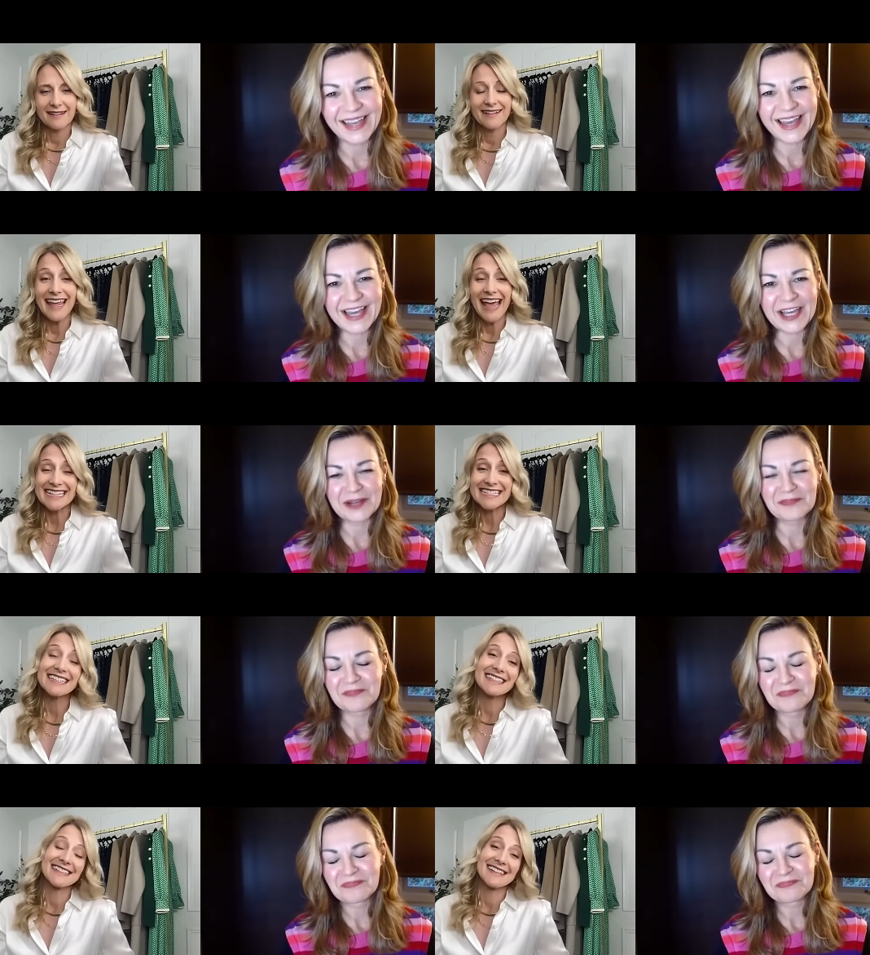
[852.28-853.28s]

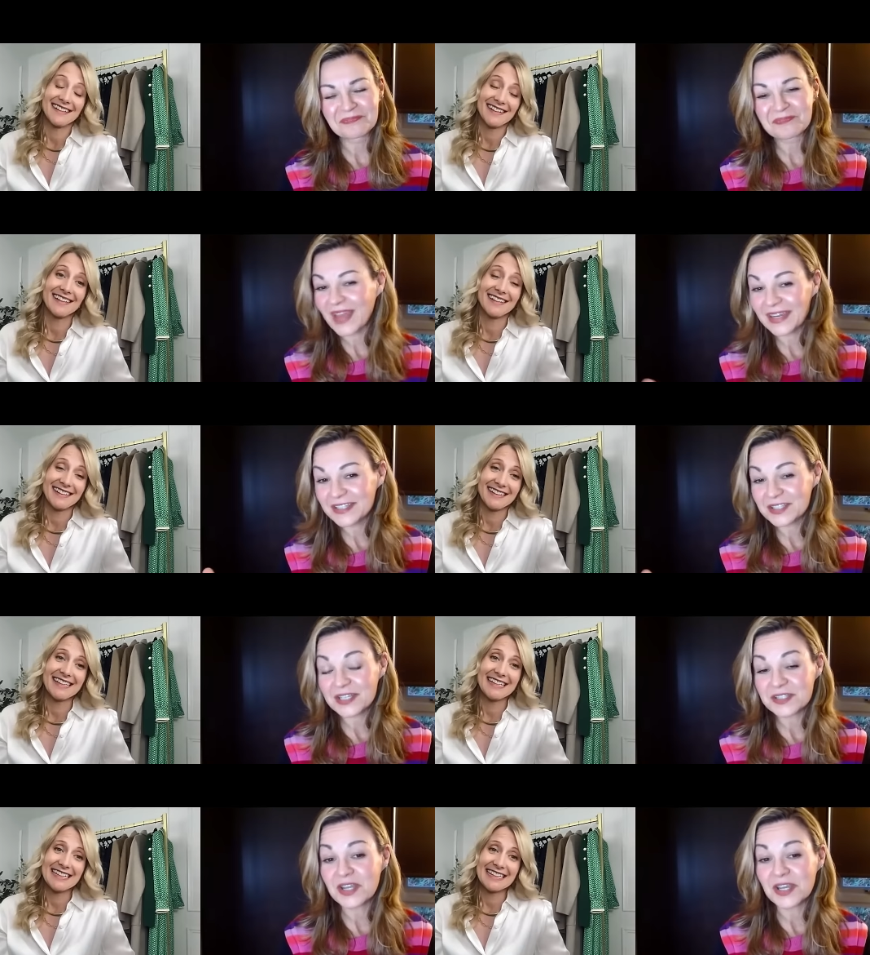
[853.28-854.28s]
Speaker 1: Um, and it's
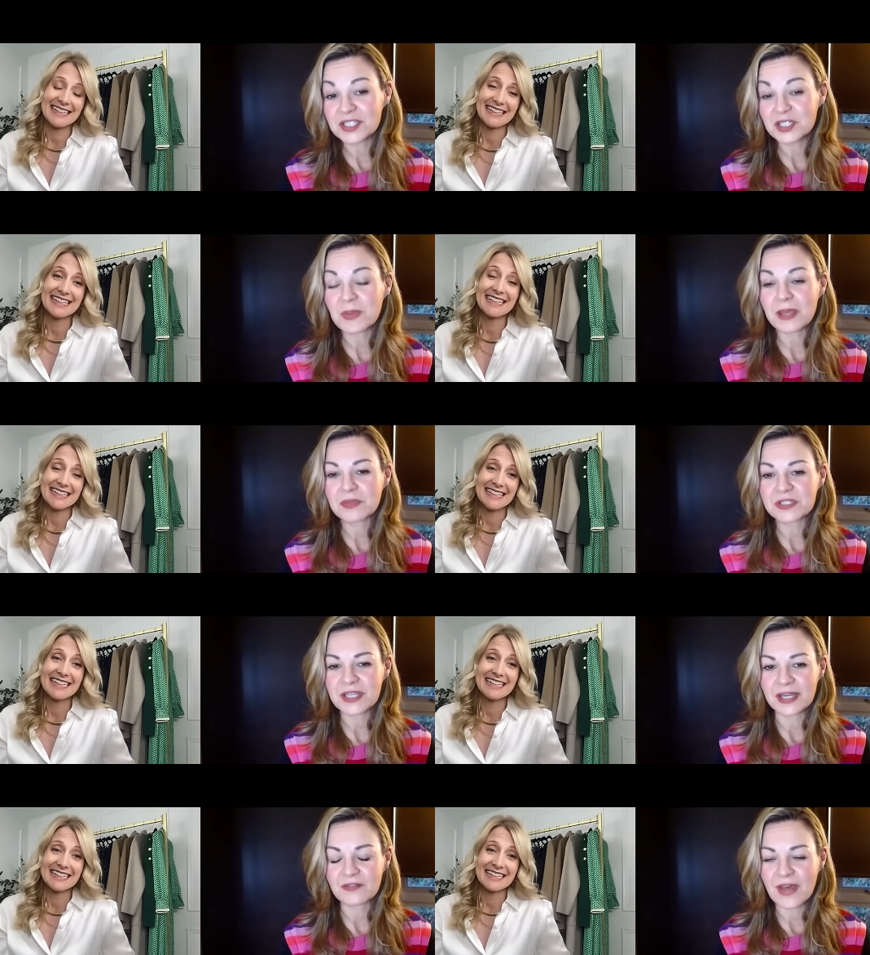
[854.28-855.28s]
it's nice to be able to
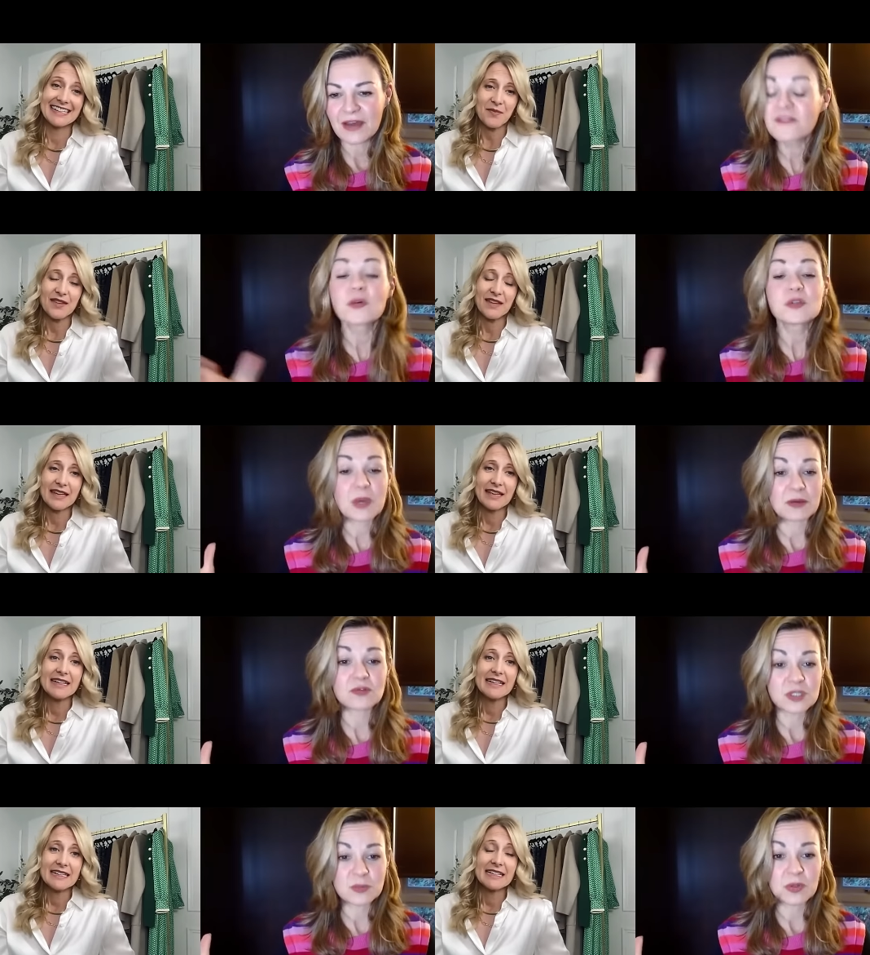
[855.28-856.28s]
kind of have those
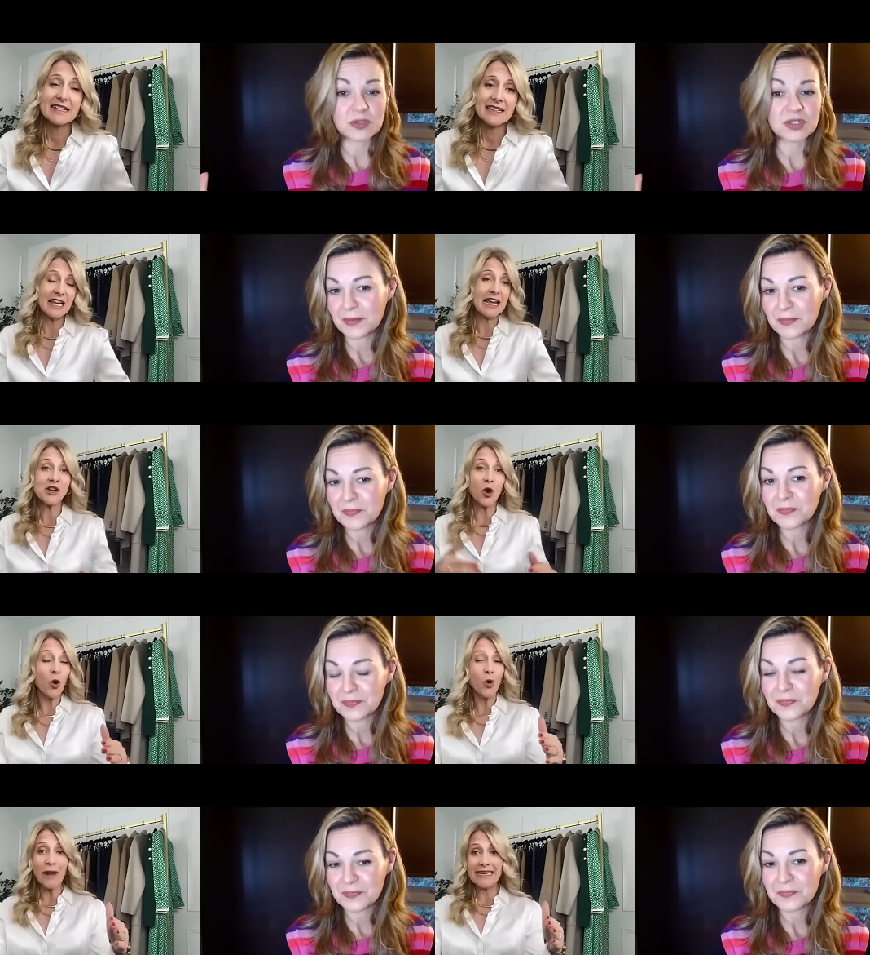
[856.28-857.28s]
boundaries pushed. It
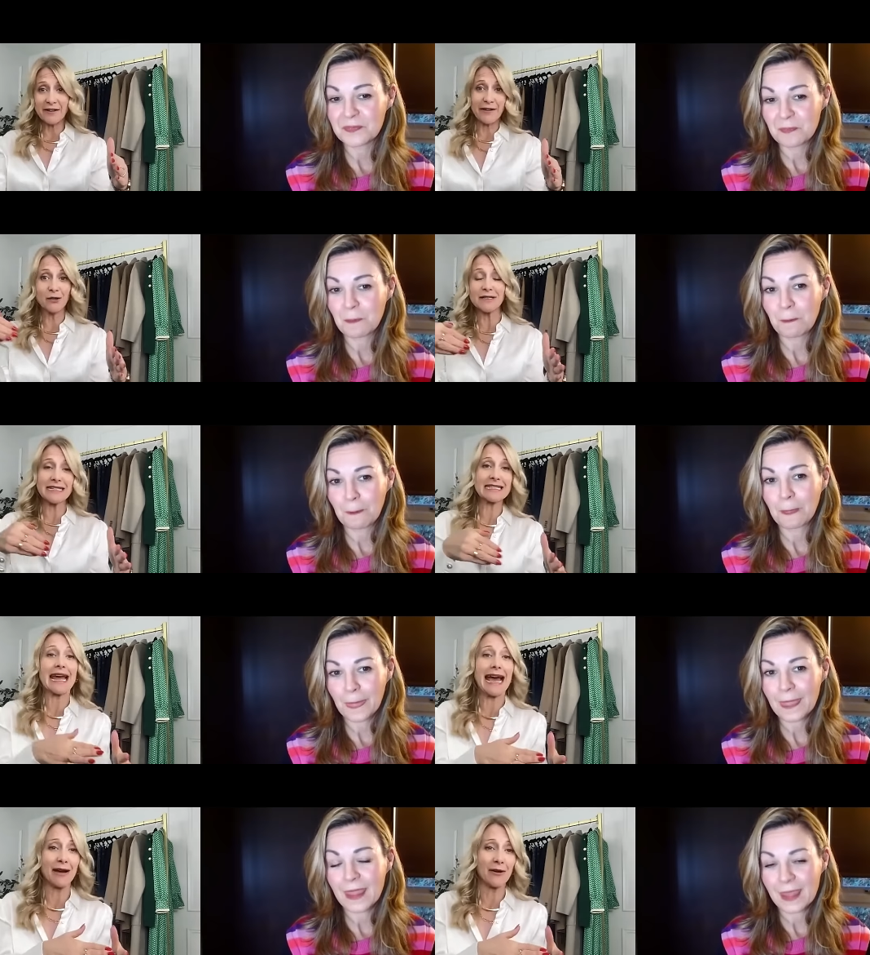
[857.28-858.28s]
always filters
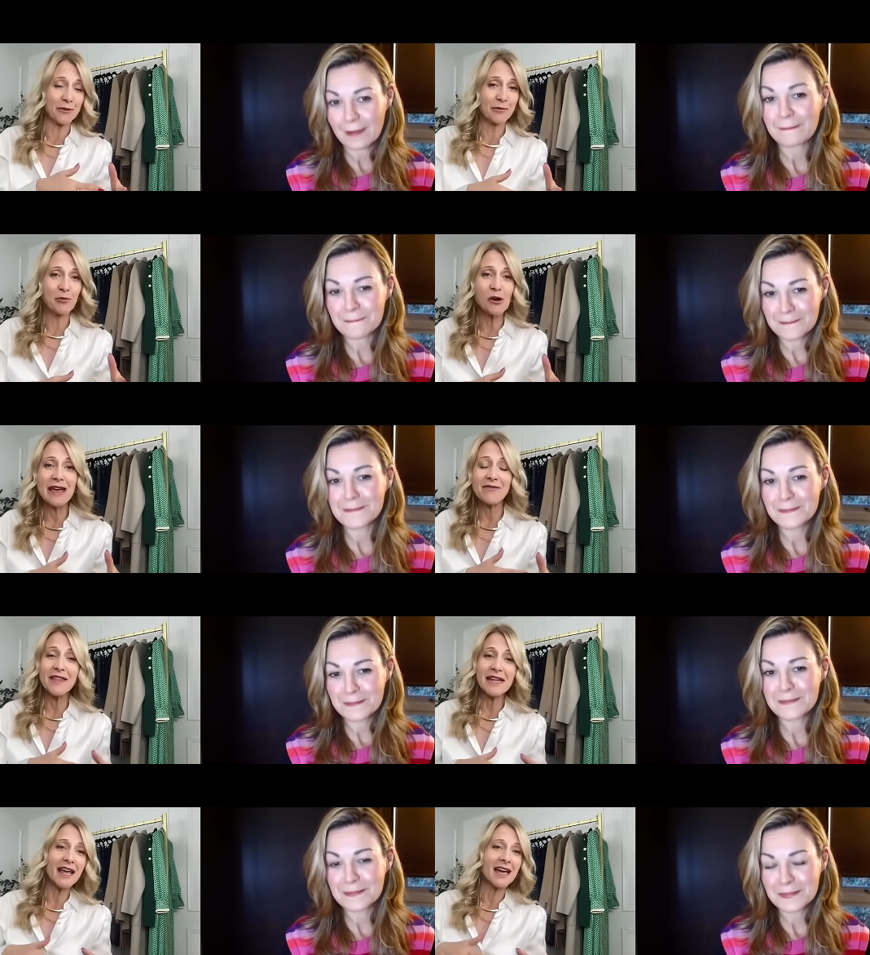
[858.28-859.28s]
Speaker 2: down. Mm. Whatever
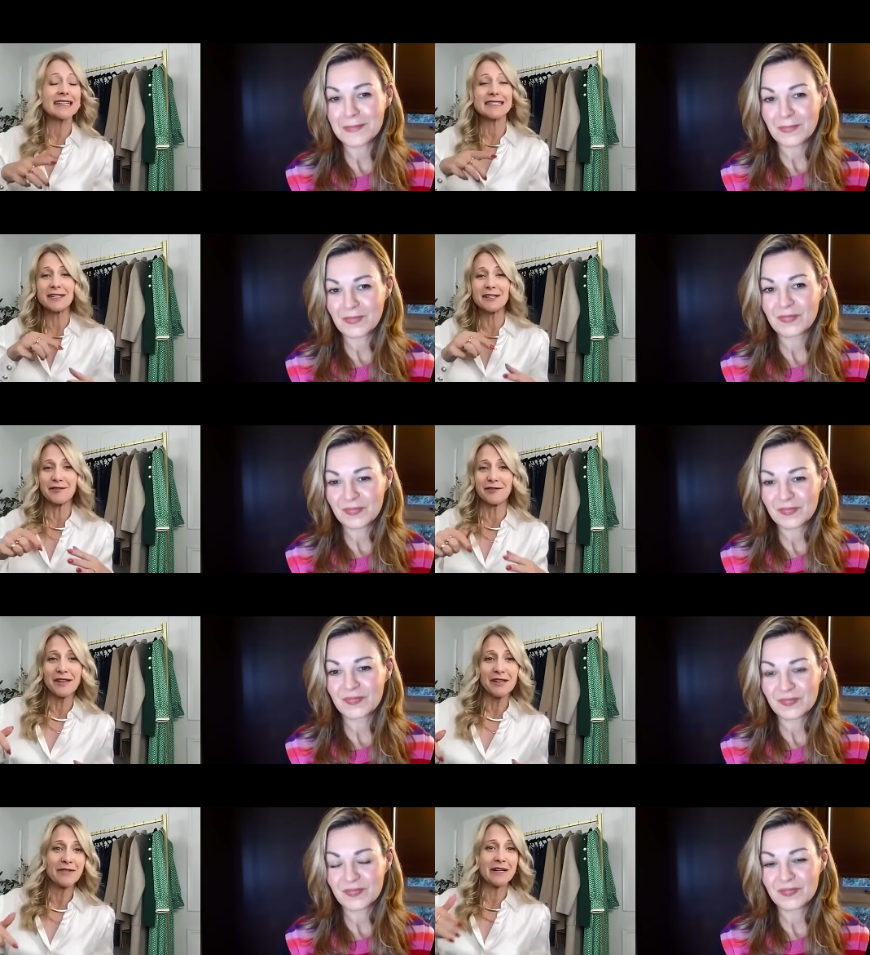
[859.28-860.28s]
the likes of
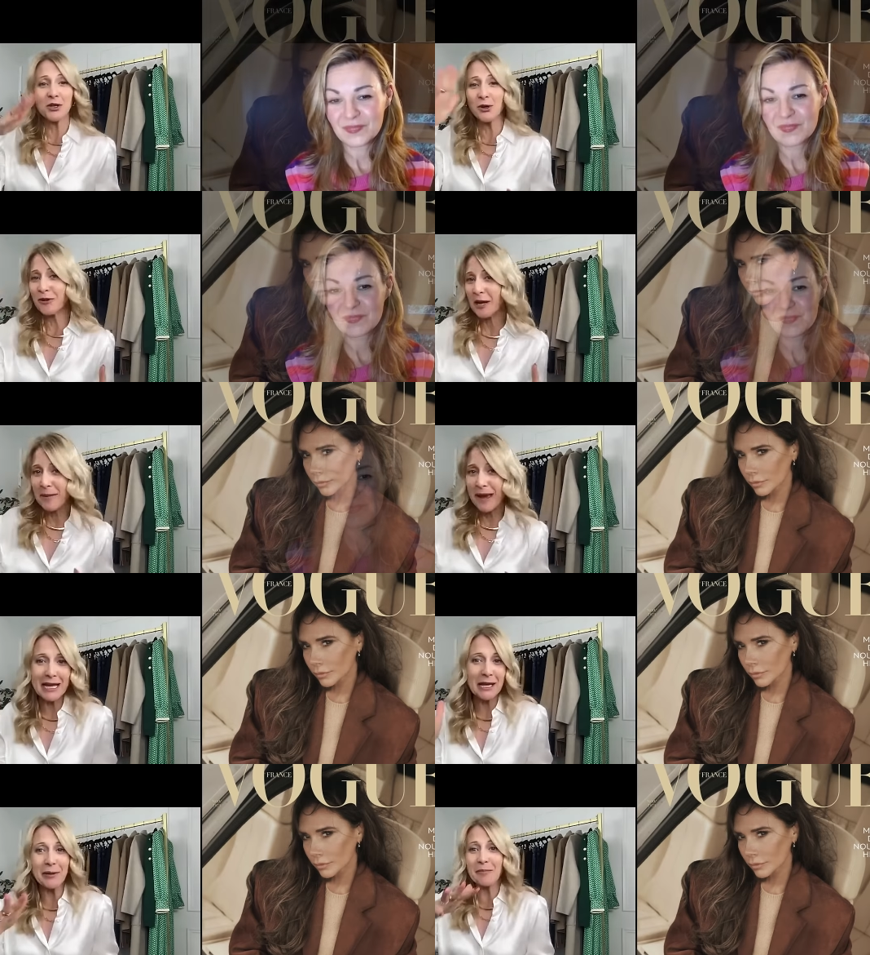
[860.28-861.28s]
Victoria
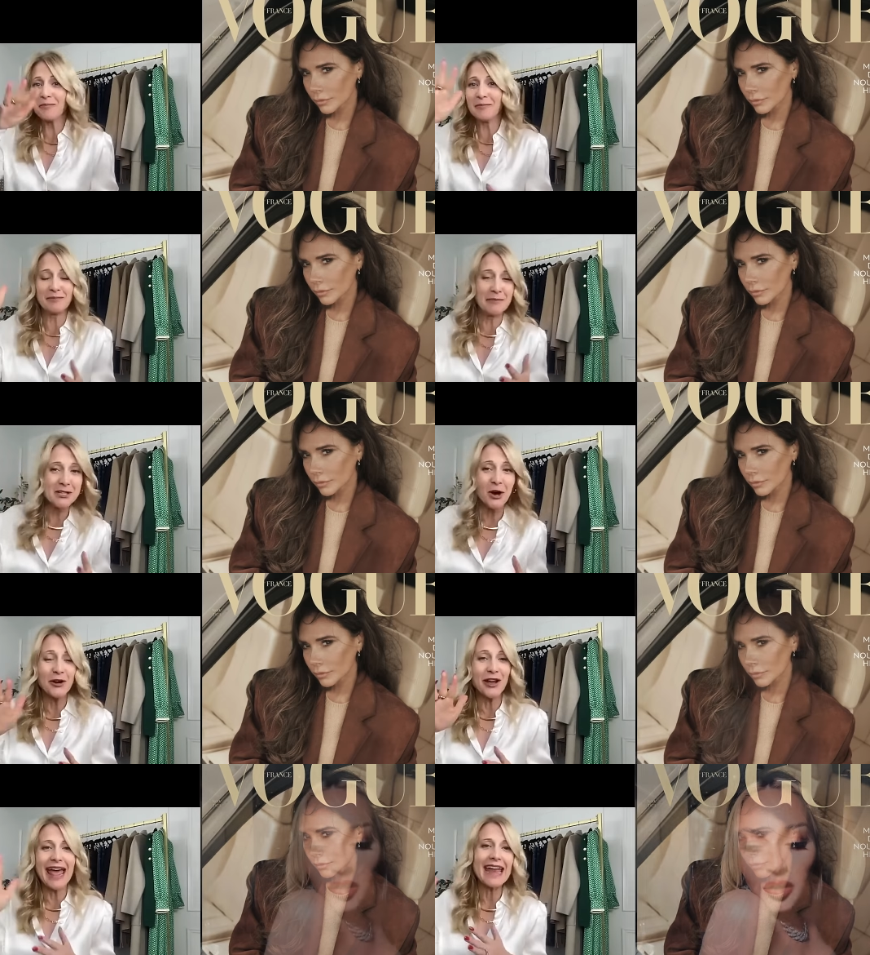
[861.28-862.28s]
Beckham,
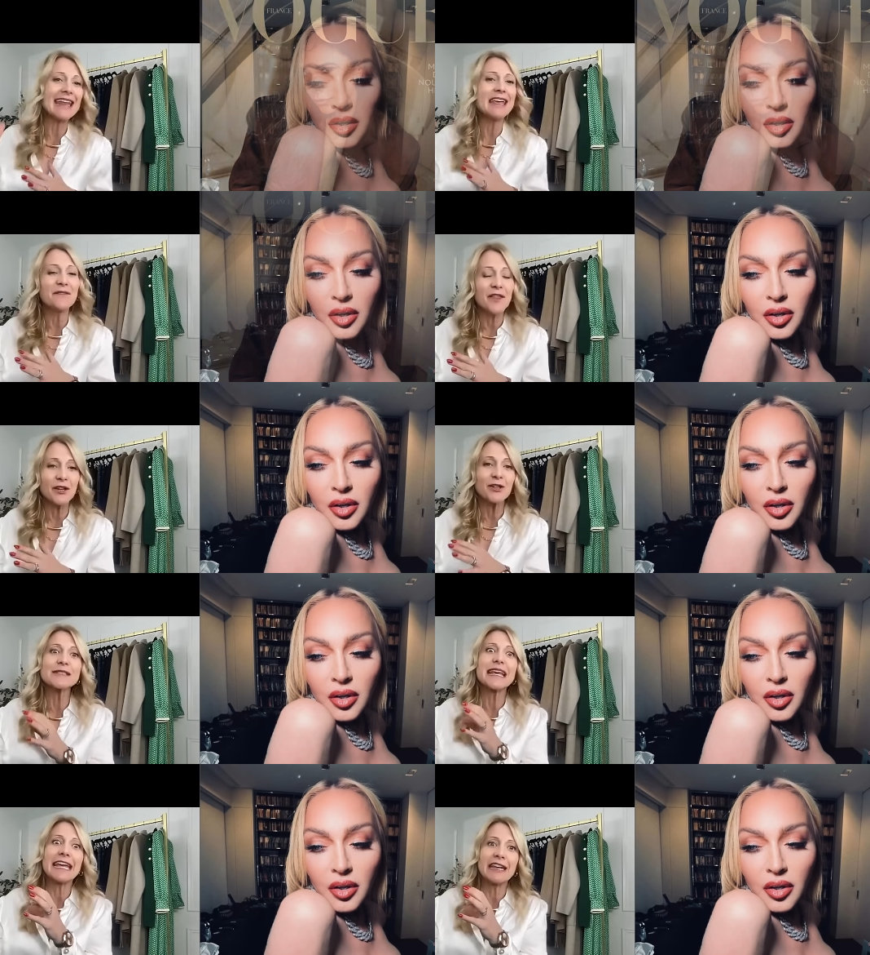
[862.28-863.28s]
Madonna, any of
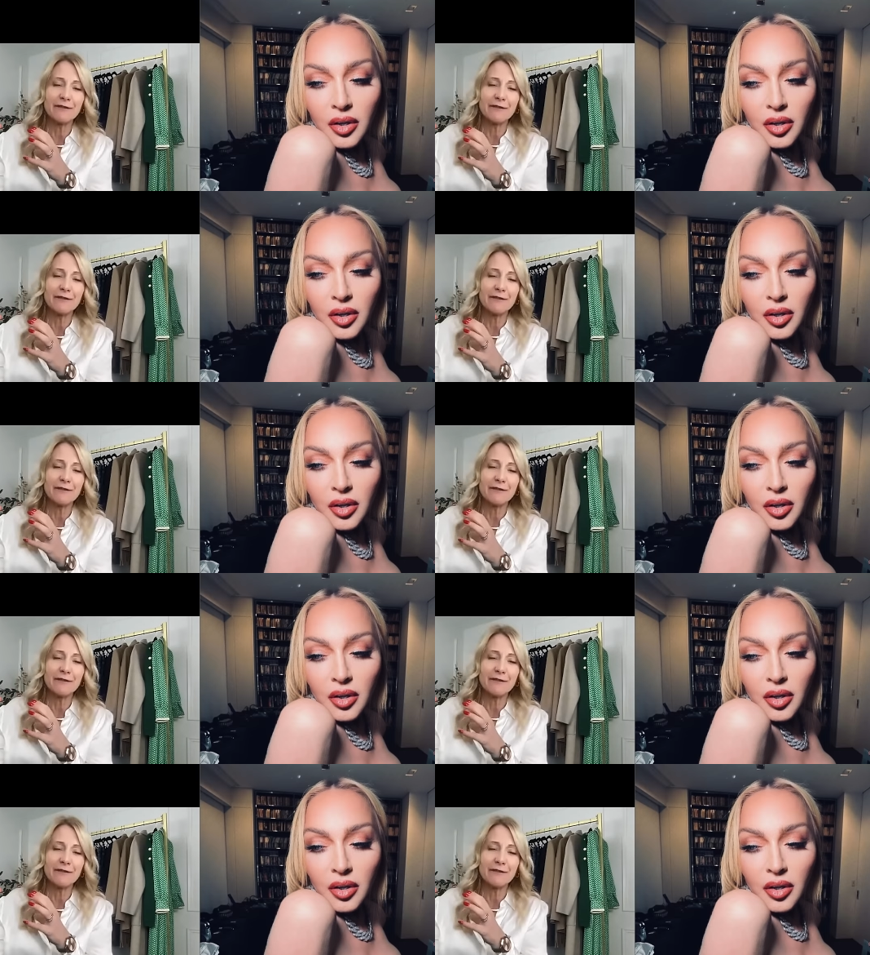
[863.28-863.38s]
those, it